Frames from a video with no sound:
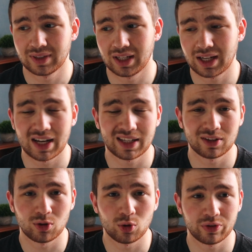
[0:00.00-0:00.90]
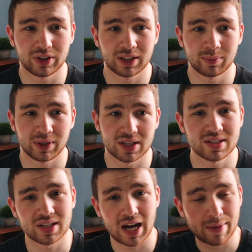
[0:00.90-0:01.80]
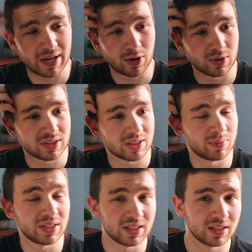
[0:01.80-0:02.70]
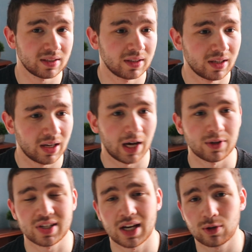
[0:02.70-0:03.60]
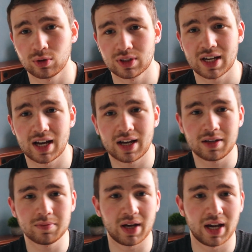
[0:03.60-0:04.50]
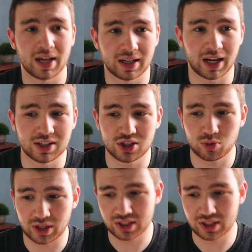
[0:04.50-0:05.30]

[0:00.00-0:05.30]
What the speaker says: it kind of killed the whole thing, because I'm not going to be outside all the time and I just want